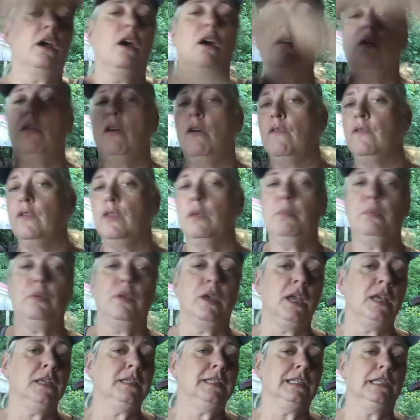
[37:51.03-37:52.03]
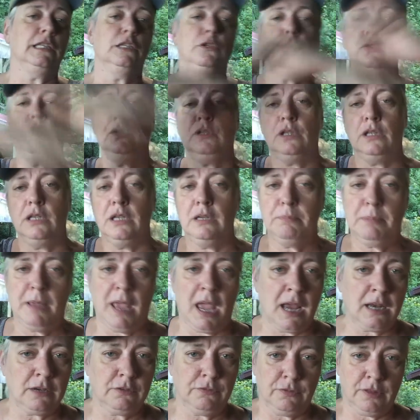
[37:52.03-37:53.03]
all over the place, loosely
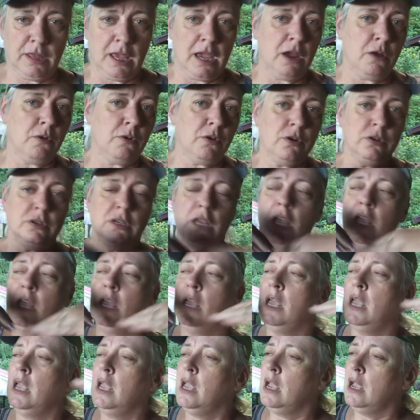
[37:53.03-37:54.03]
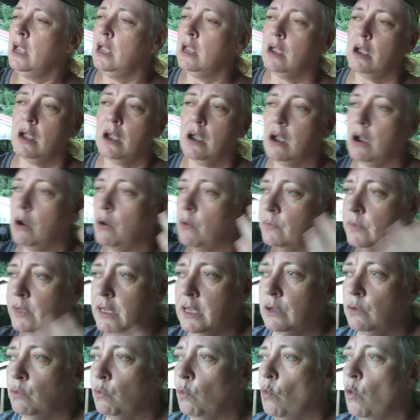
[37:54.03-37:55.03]
packed flowers,
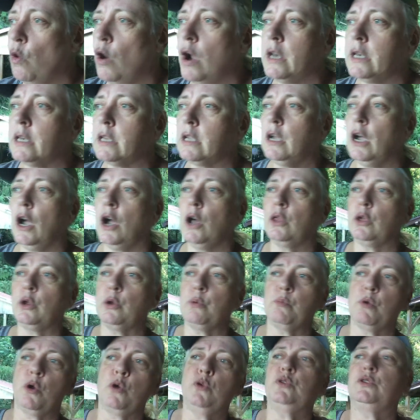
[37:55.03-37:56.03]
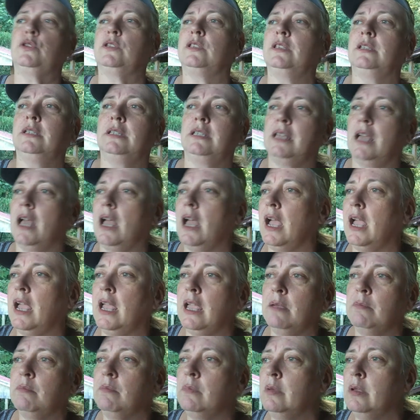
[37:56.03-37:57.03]
only in one color most of the
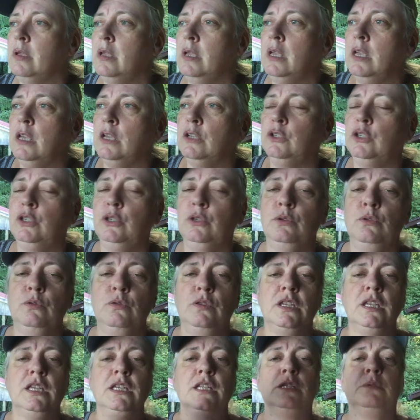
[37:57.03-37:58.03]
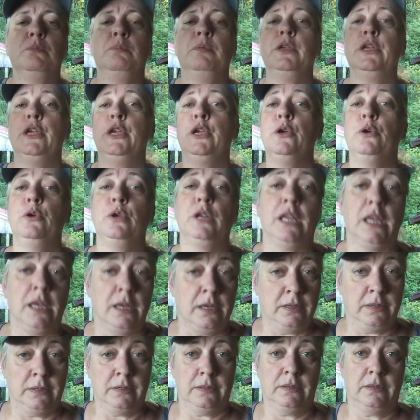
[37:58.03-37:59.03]
time, to these
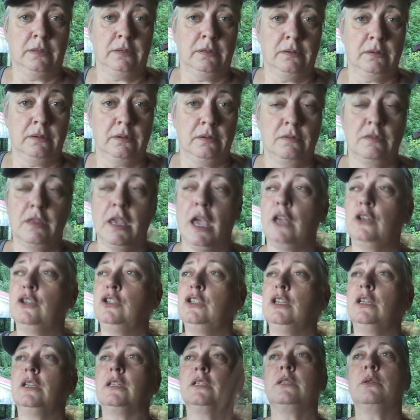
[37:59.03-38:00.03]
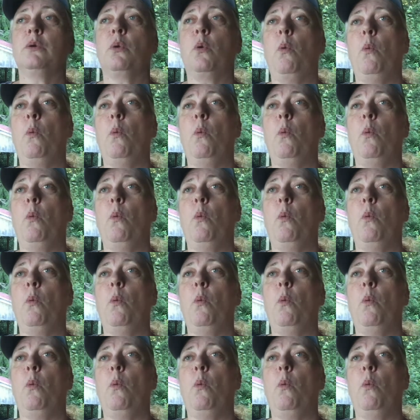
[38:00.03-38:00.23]
beauties that just